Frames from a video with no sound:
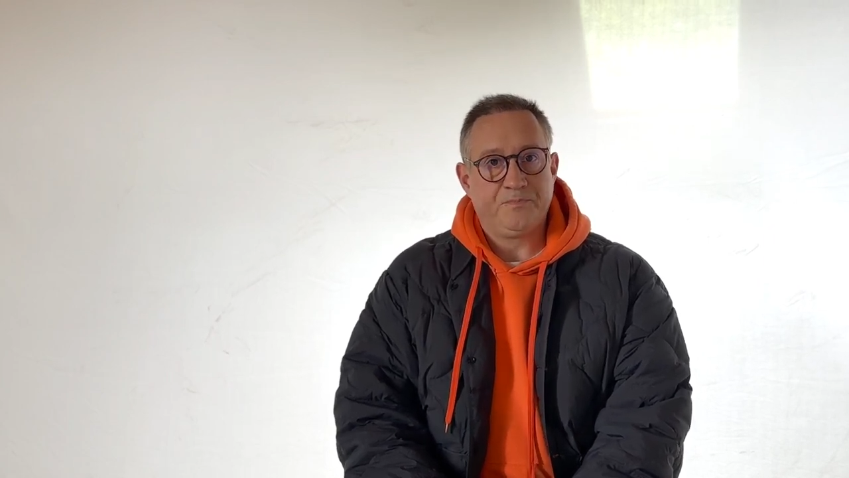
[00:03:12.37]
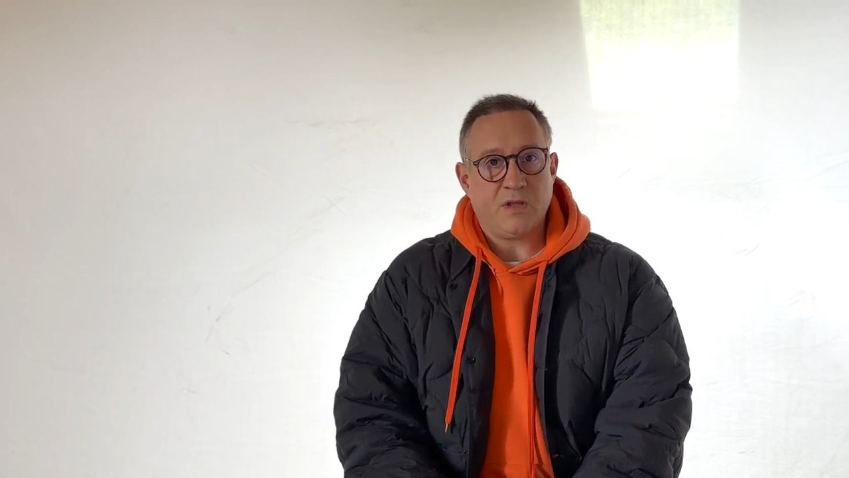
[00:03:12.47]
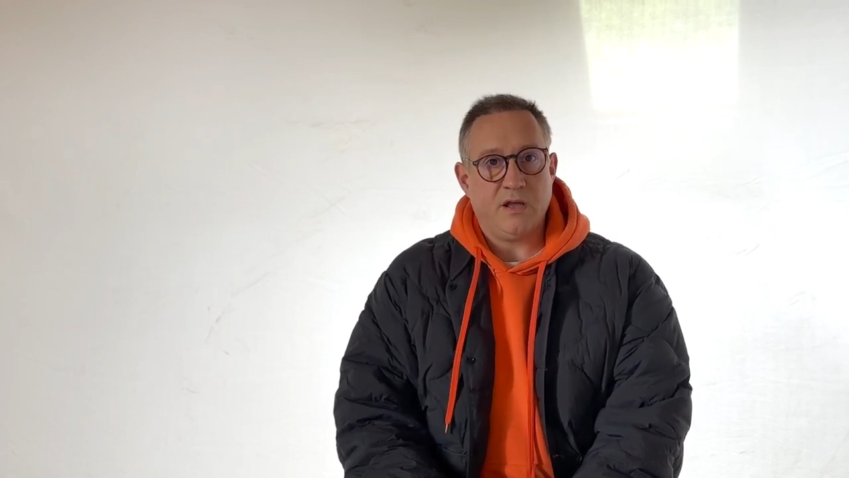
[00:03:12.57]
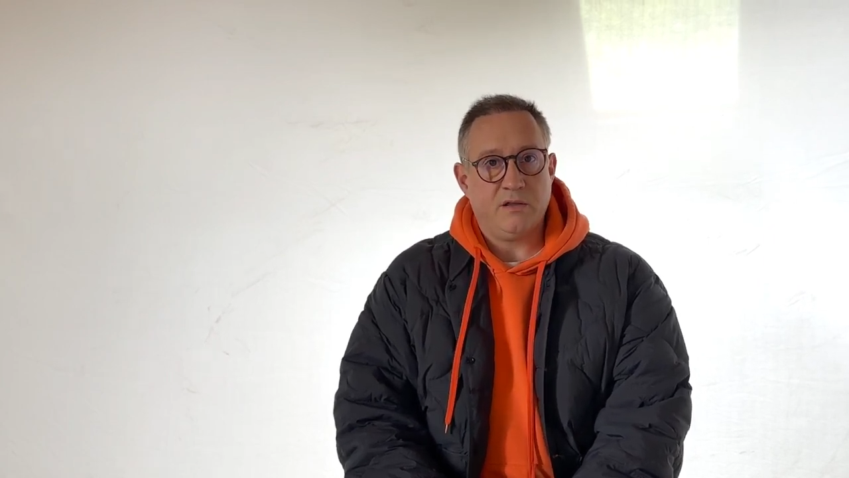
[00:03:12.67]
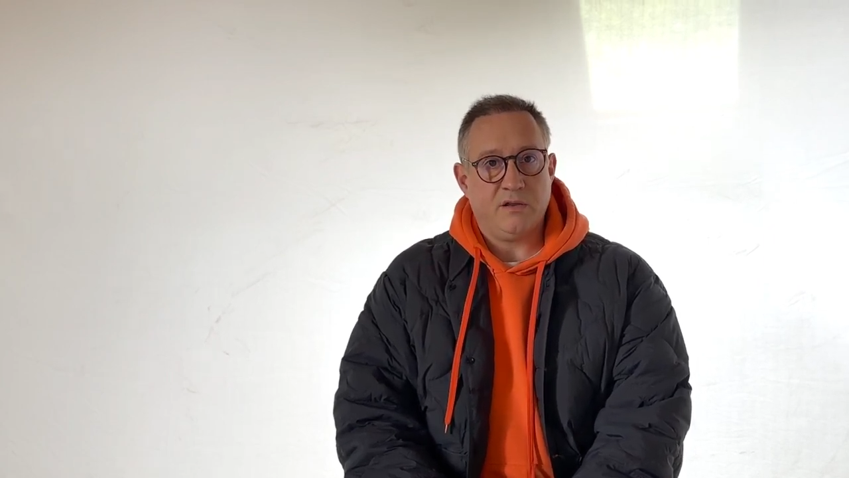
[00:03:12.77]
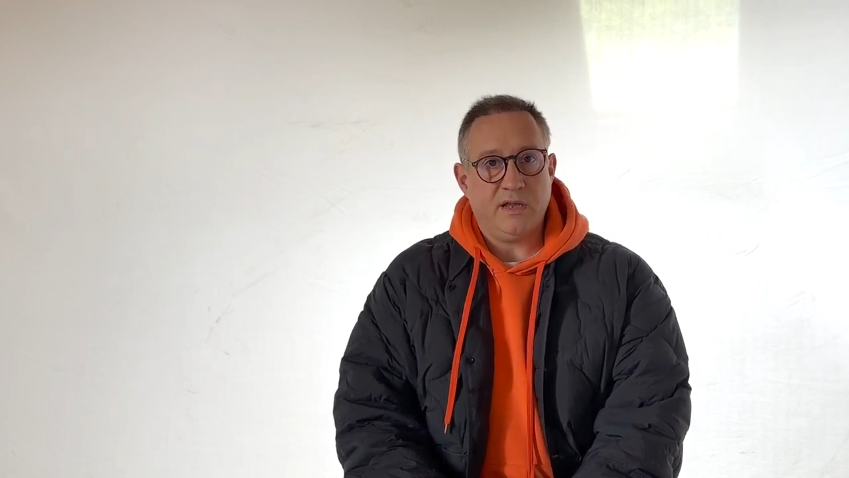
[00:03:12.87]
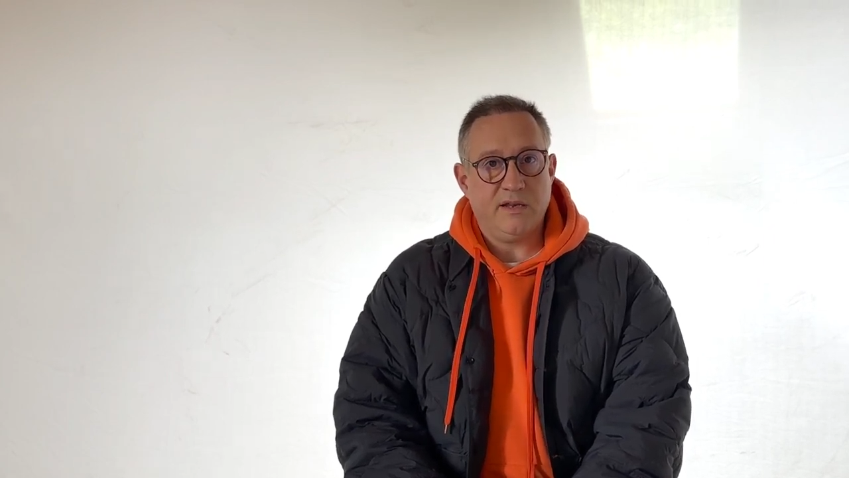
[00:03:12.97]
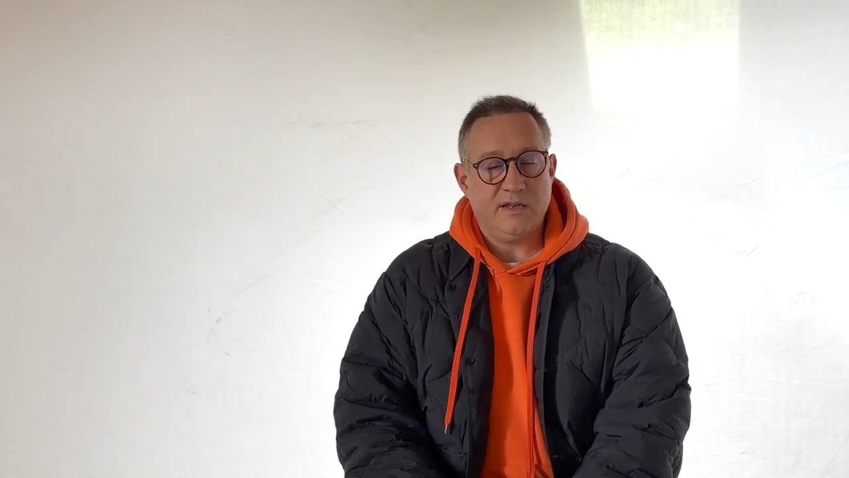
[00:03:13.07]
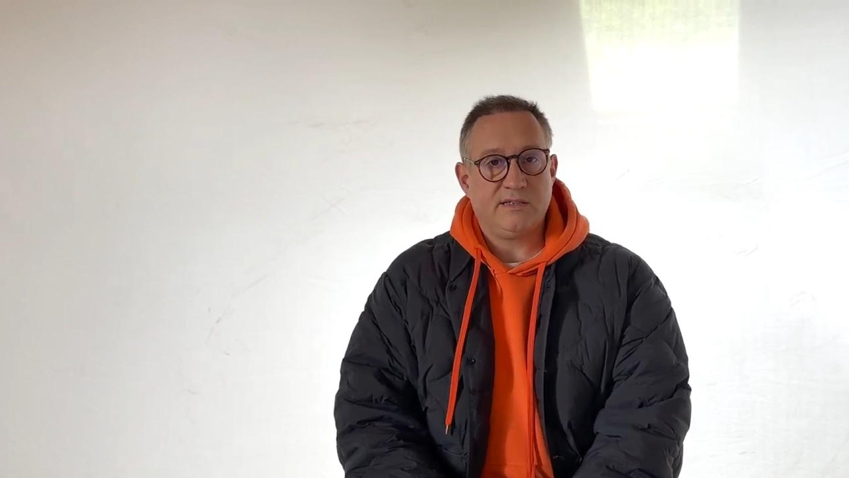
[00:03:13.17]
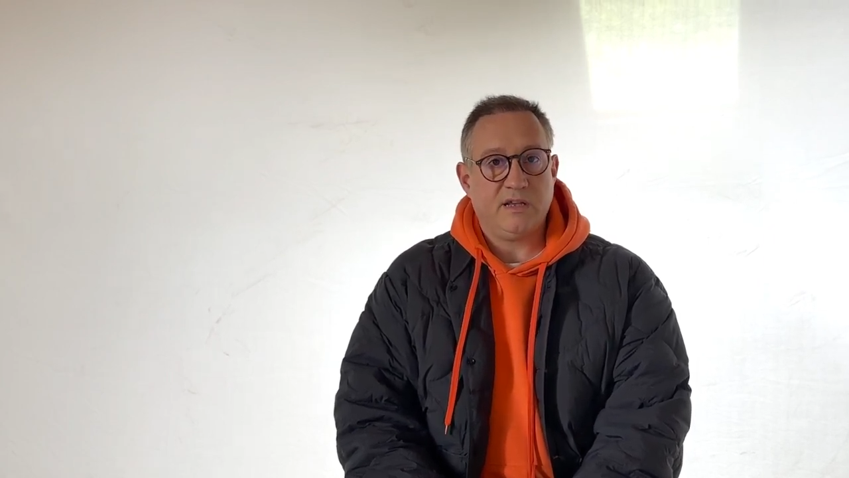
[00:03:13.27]
and that
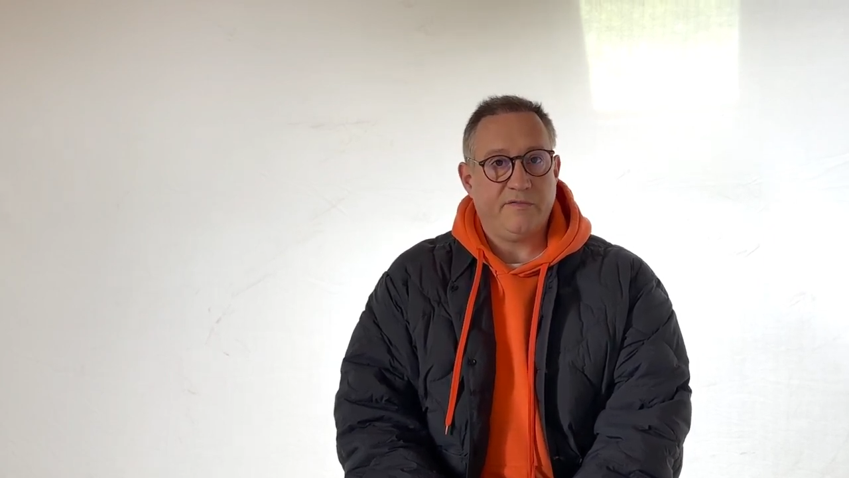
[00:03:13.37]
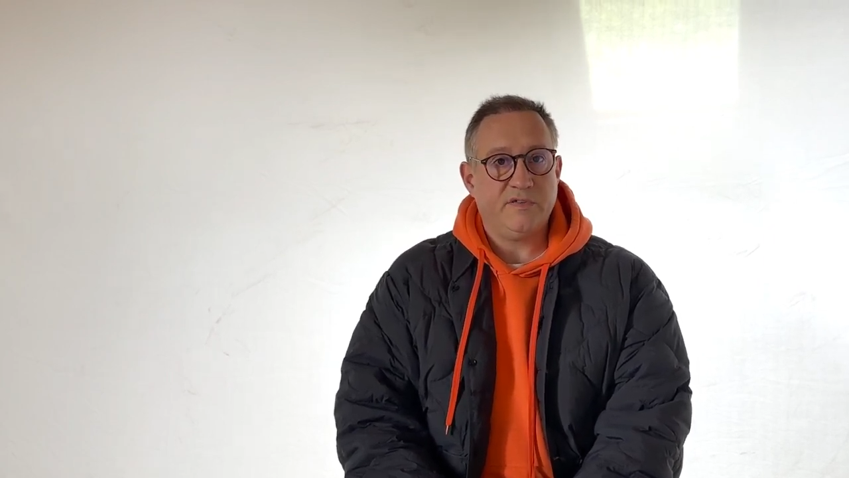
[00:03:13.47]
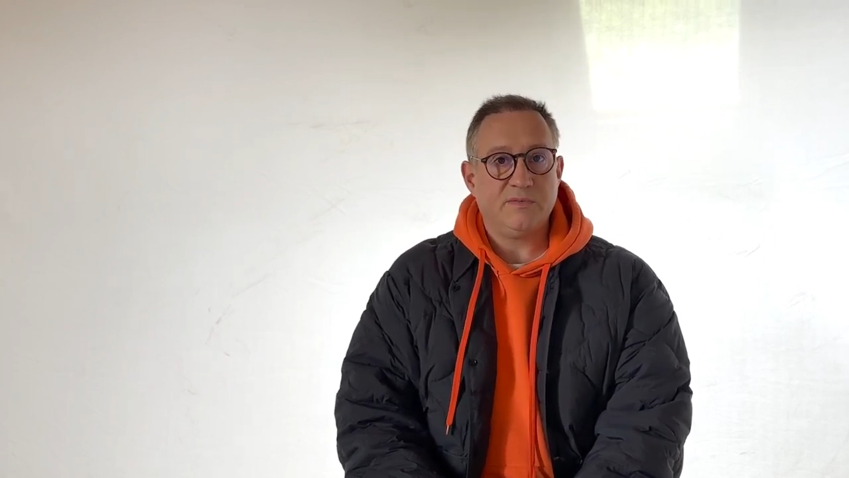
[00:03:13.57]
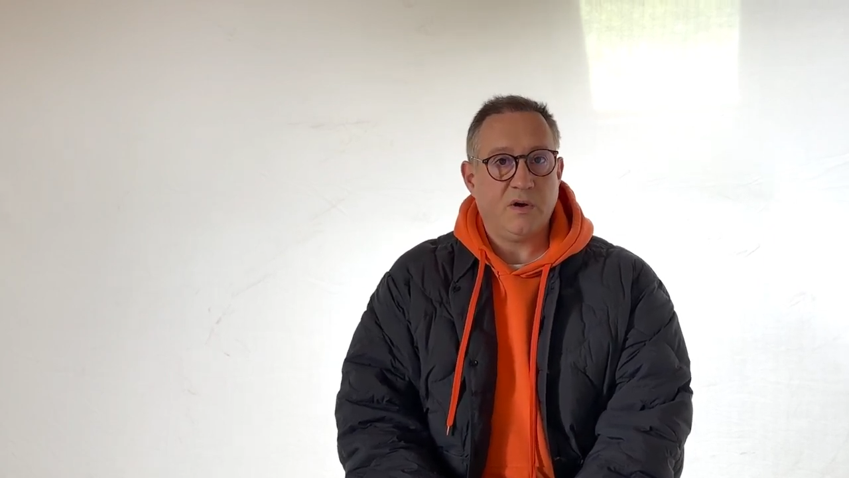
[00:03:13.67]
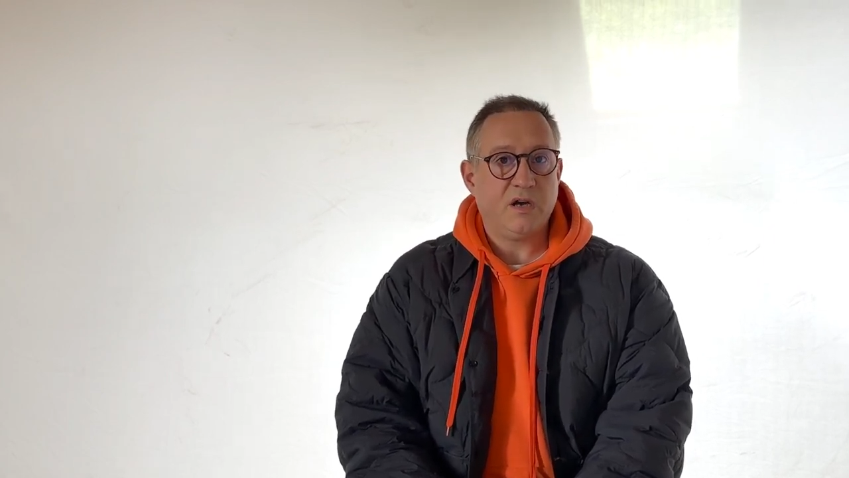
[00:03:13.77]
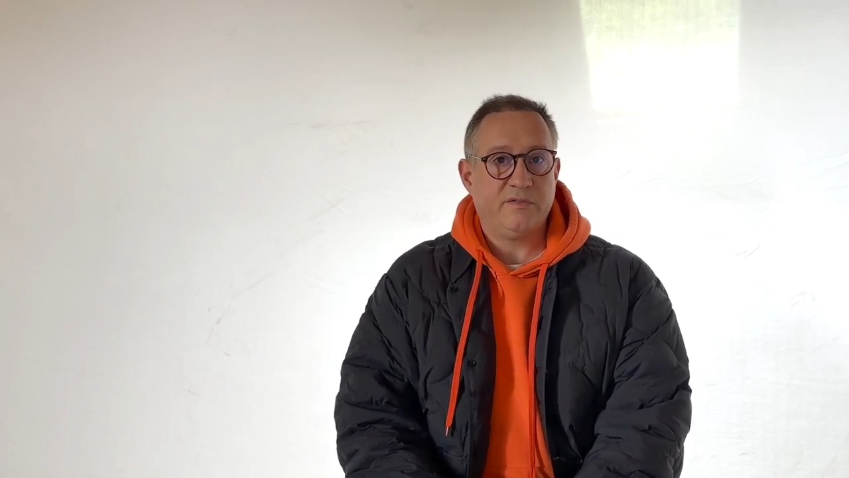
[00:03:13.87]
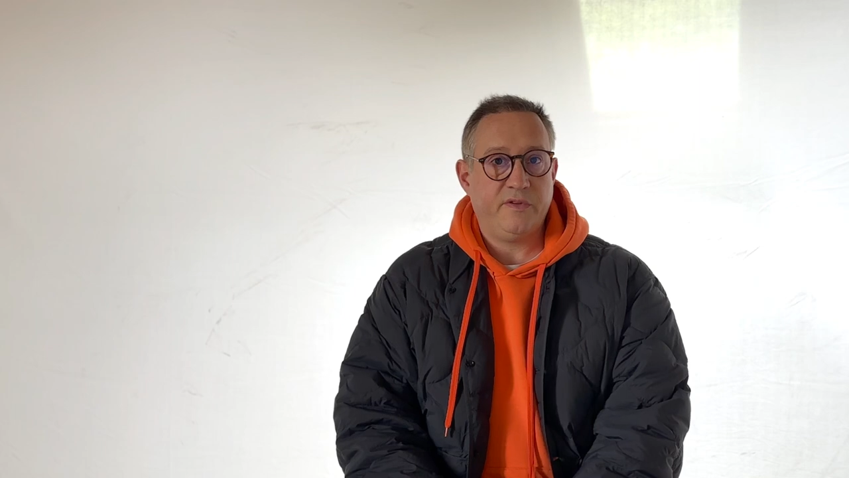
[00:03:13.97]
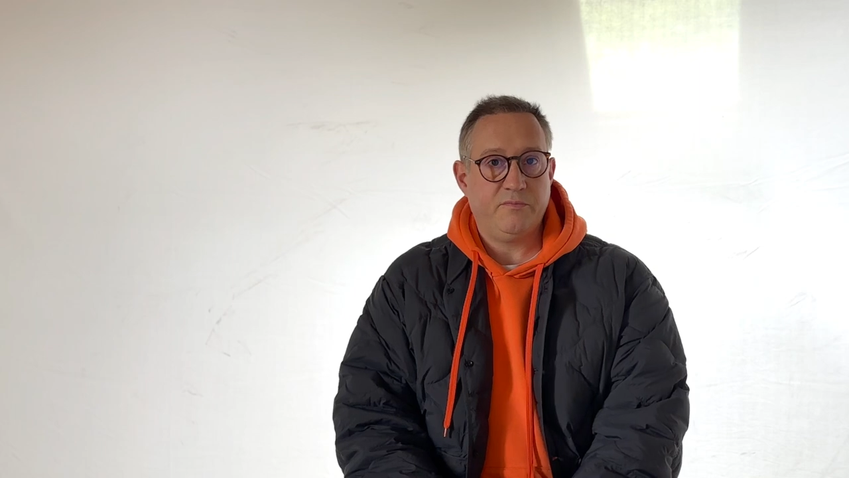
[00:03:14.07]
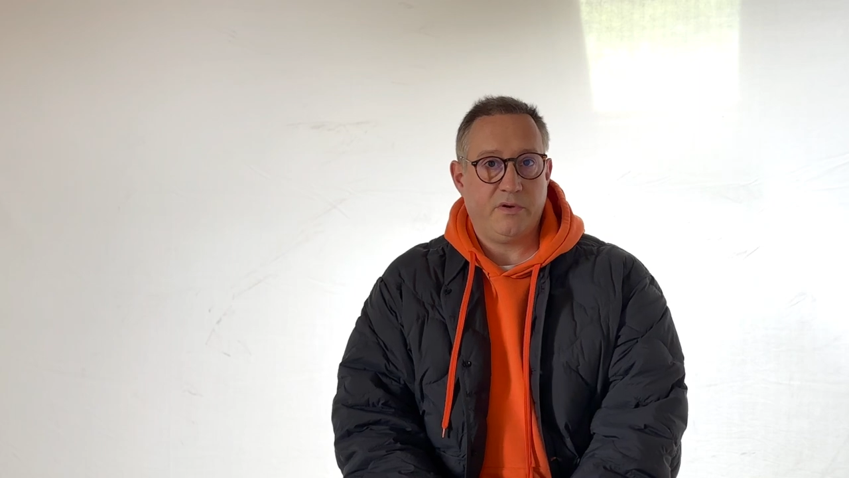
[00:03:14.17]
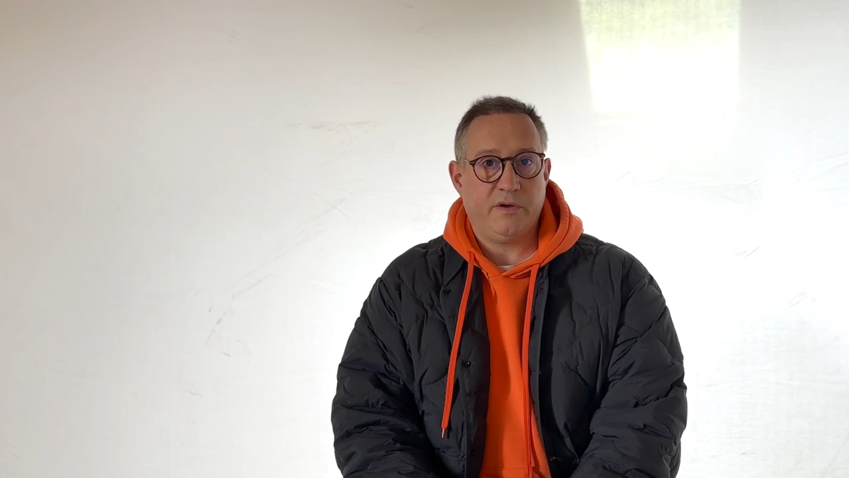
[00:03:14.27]
in itself is part of
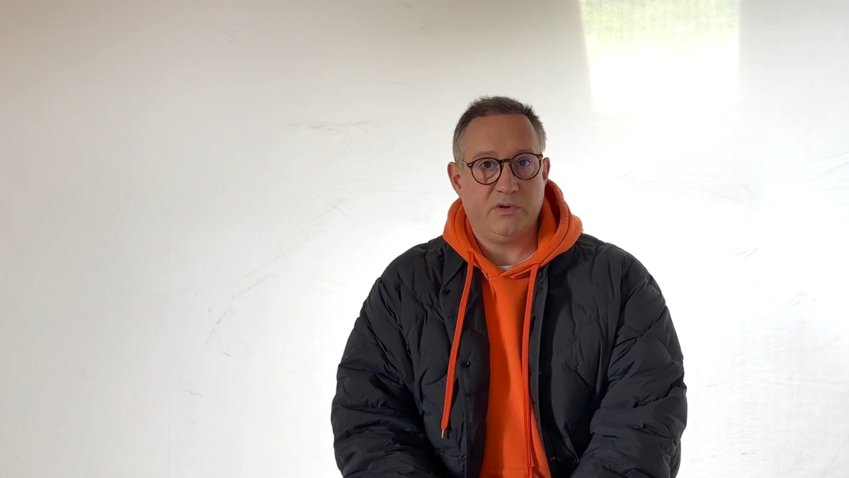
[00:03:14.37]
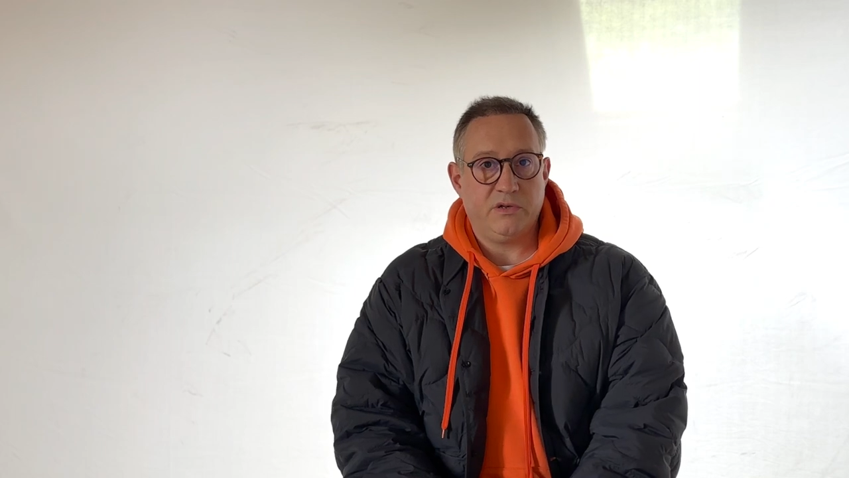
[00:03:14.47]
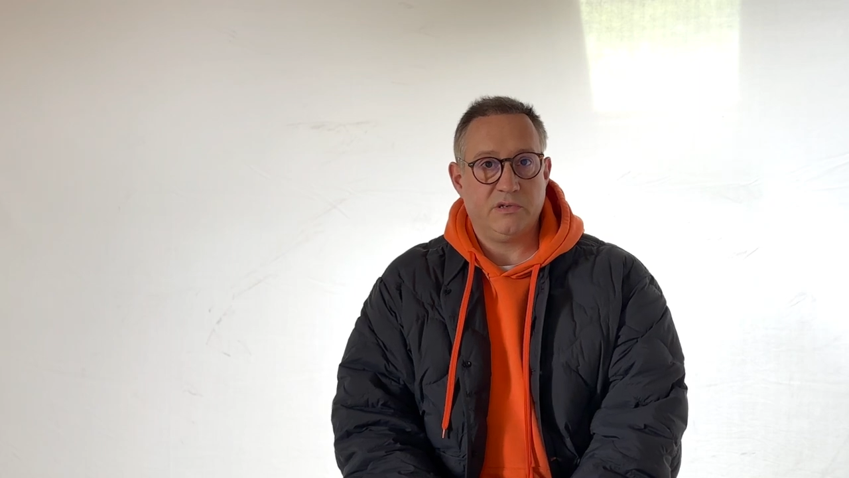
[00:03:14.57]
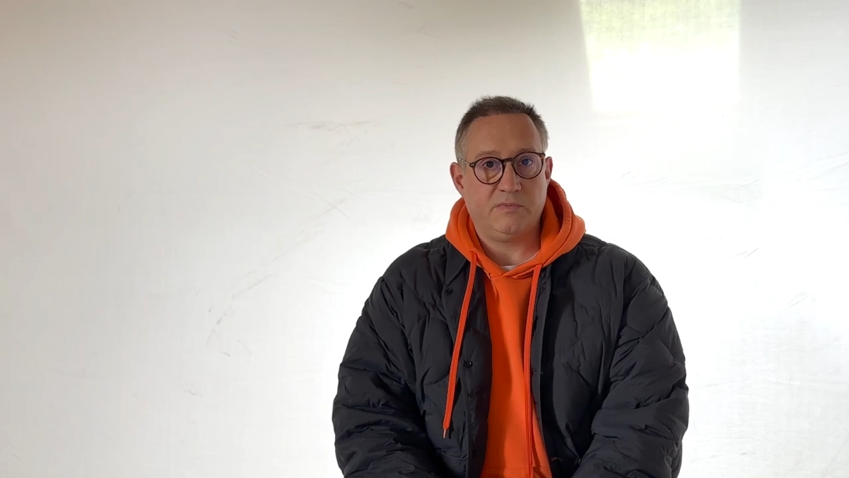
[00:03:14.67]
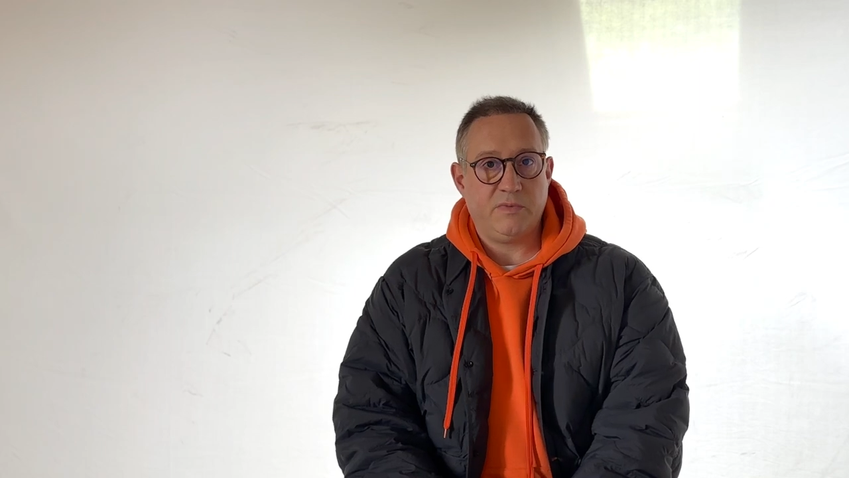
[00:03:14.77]
impermanence,